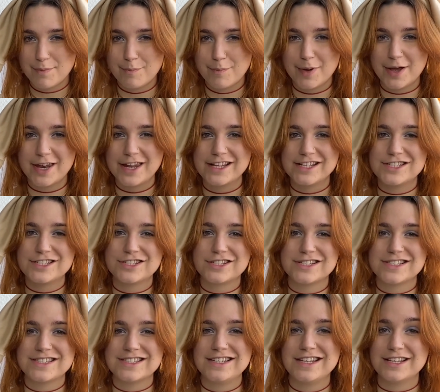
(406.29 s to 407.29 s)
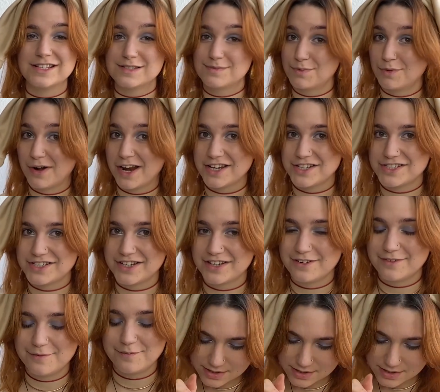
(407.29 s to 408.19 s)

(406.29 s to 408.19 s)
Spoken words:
but it's just the inspiration.